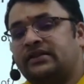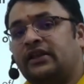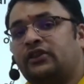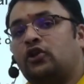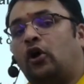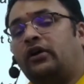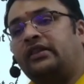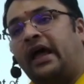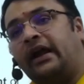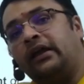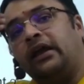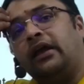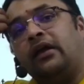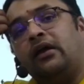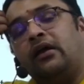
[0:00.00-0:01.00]
They thought that,
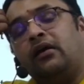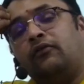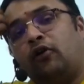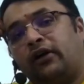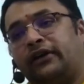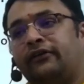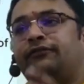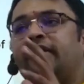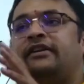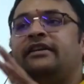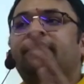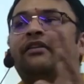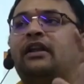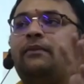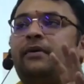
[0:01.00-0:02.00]
what if we
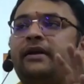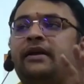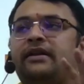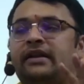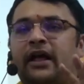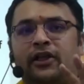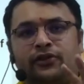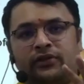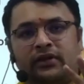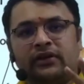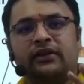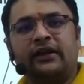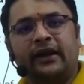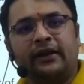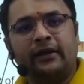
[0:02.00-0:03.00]
develop an international
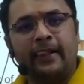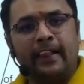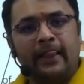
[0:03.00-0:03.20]
grid